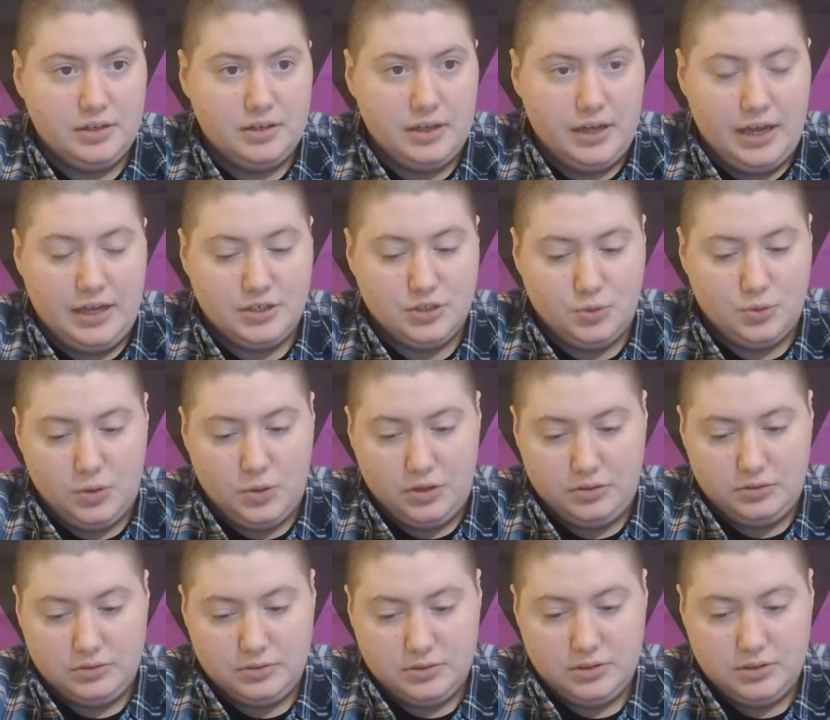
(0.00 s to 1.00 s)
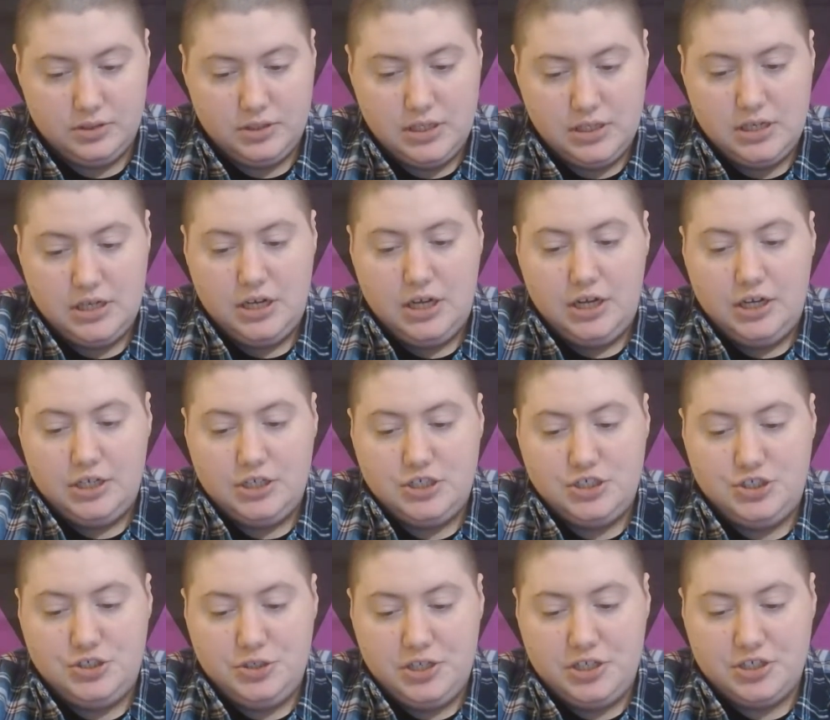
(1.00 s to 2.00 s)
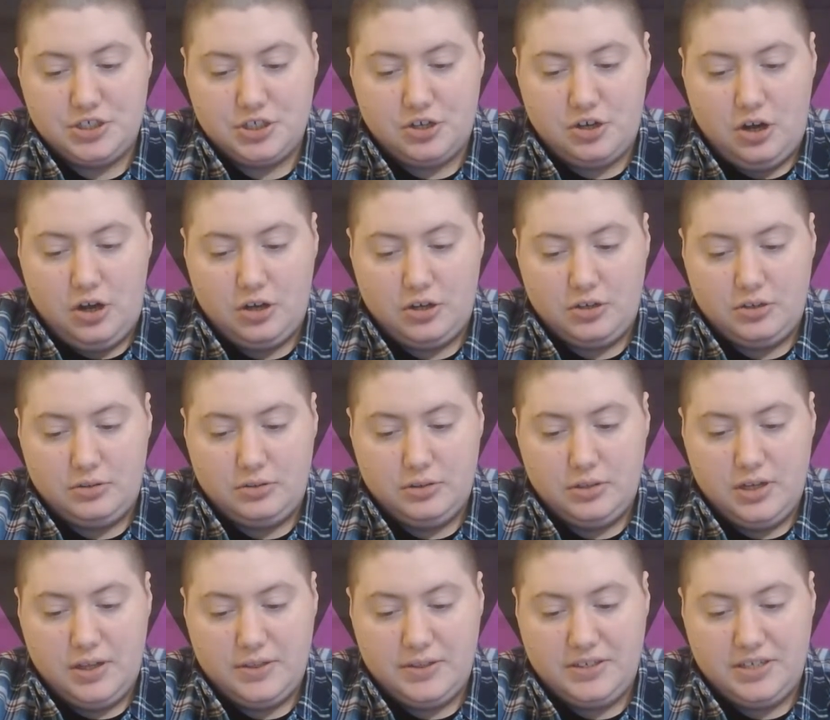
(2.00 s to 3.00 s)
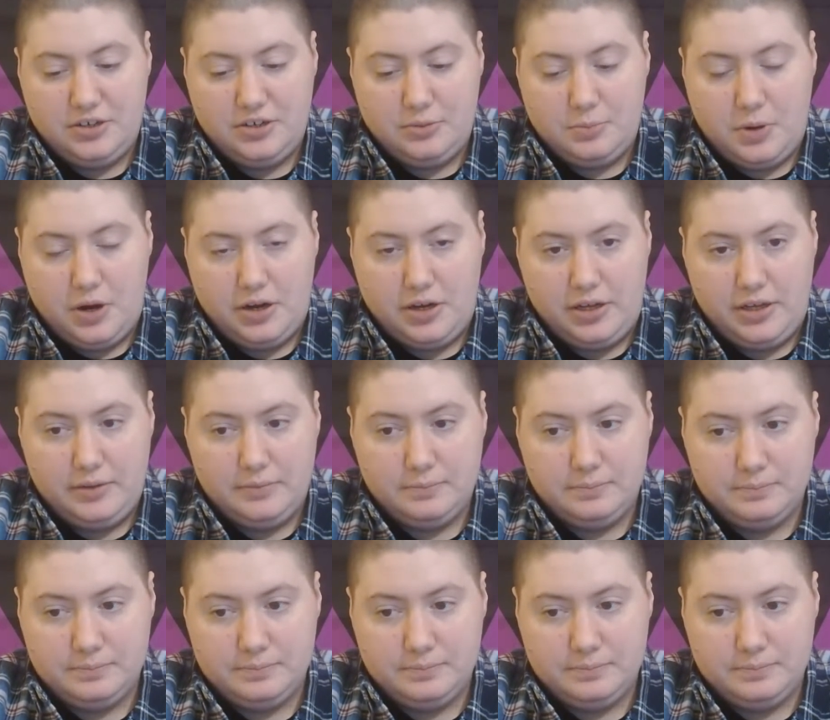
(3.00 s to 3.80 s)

End quote. Judy Chicago, The Dinner Party.